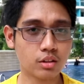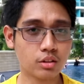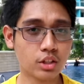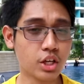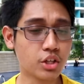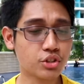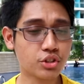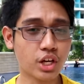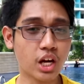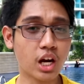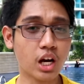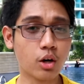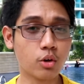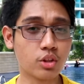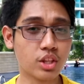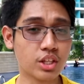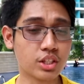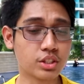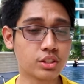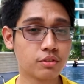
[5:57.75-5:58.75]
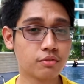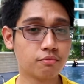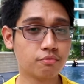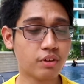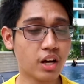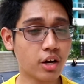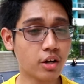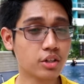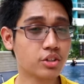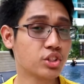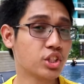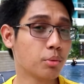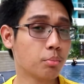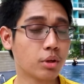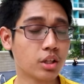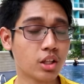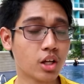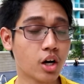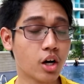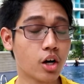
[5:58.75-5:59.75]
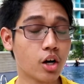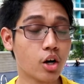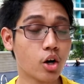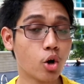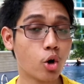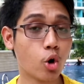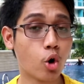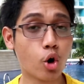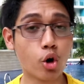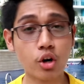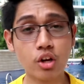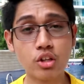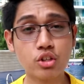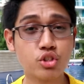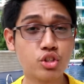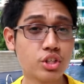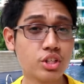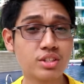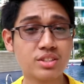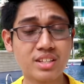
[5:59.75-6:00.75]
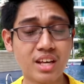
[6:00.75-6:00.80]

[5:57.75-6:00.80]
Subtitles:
They share this very similar orangey,